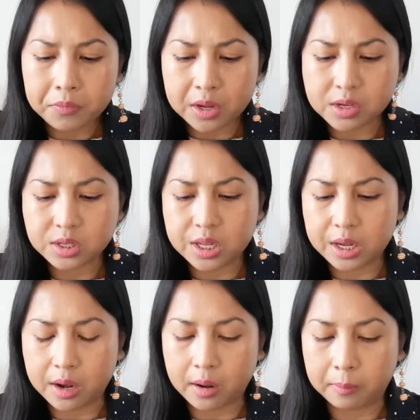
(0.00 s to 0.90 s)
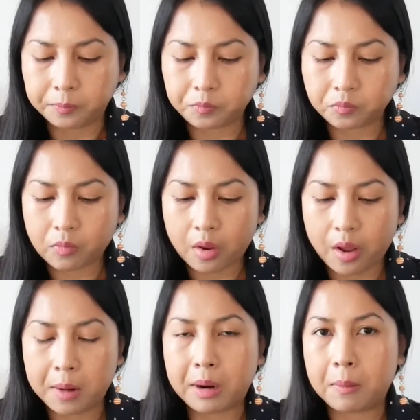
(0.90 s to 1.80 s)
is the,
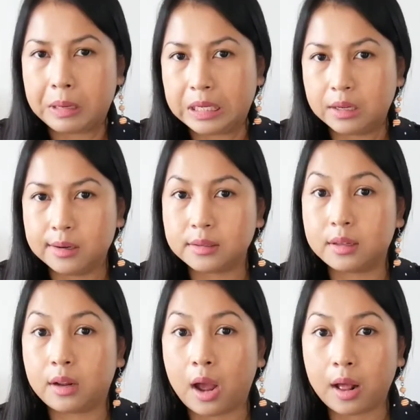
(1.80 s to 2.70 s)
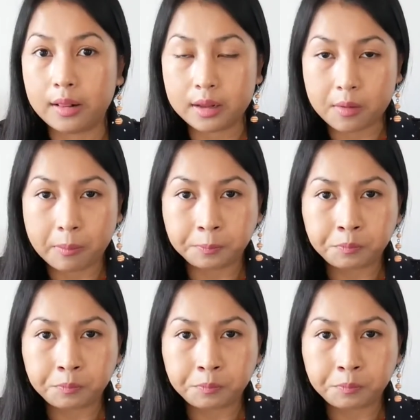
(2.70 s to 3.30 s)
in my opinion, is the garlic.